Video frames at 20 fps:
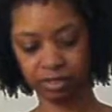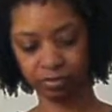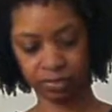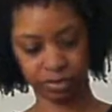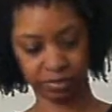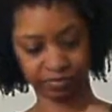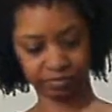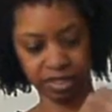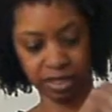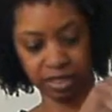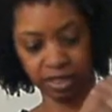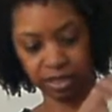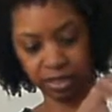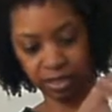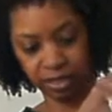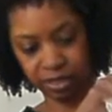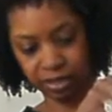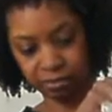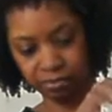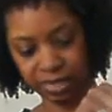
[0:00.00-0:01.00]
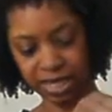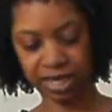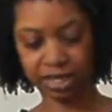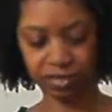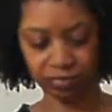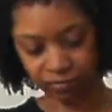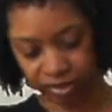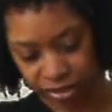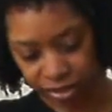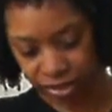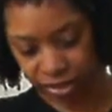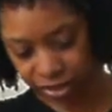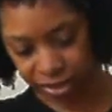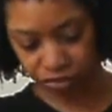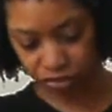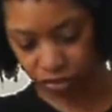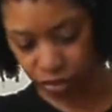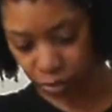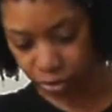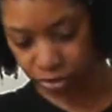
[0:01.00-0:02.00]
So I've compressed this
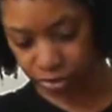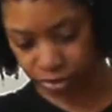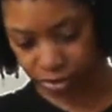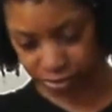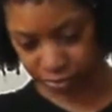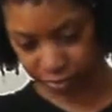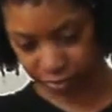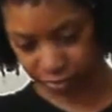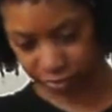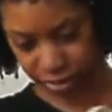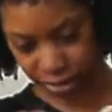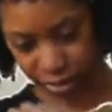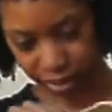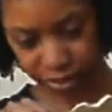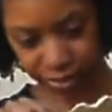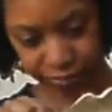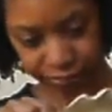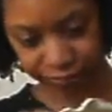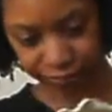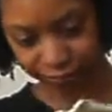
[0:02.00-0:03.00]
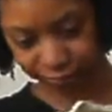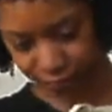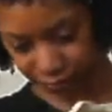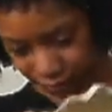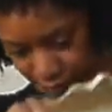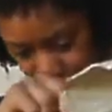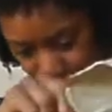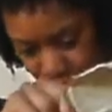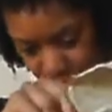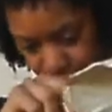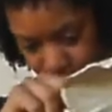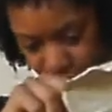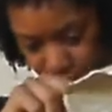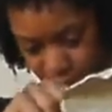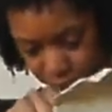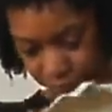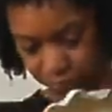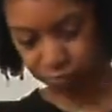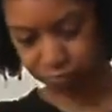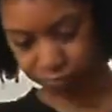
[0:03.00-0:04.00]
part of the video just to
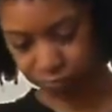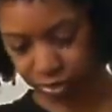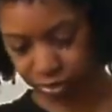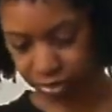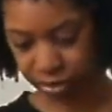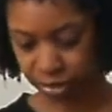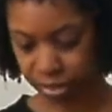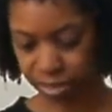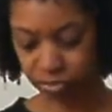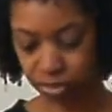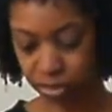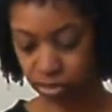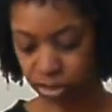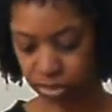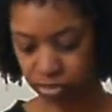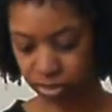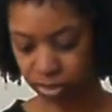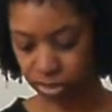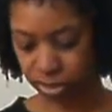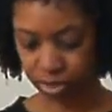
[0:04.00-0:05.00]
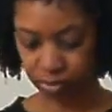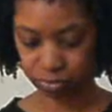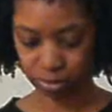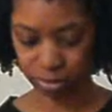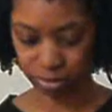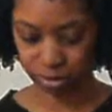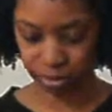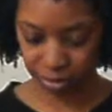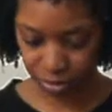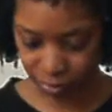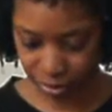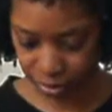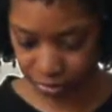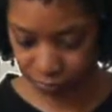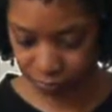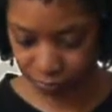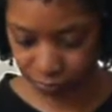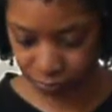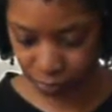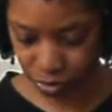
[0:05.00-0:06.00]
make sure that the video does not turn out
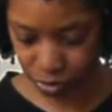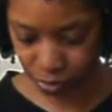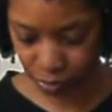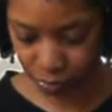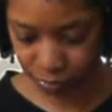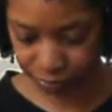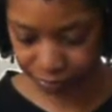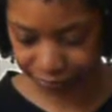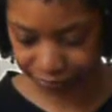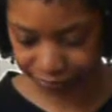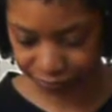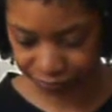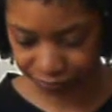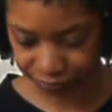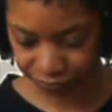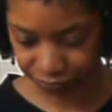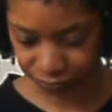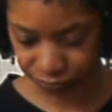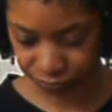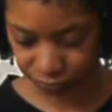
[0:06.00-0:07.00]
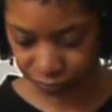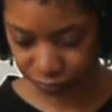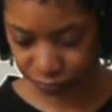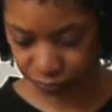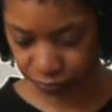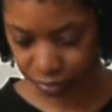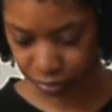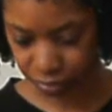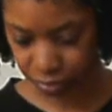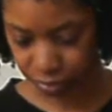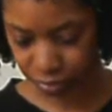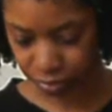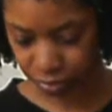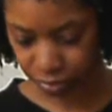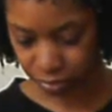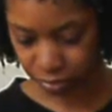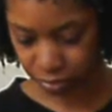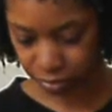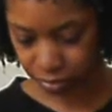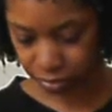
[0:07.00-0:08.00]
too long, but you'll see me
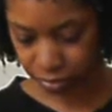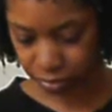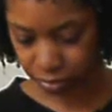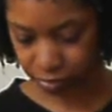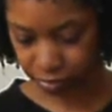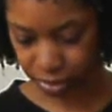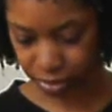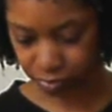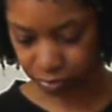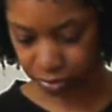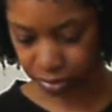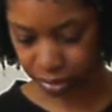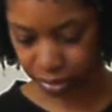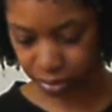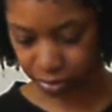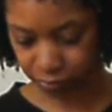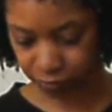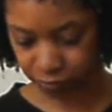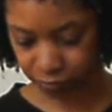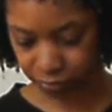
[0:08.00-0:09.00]
add some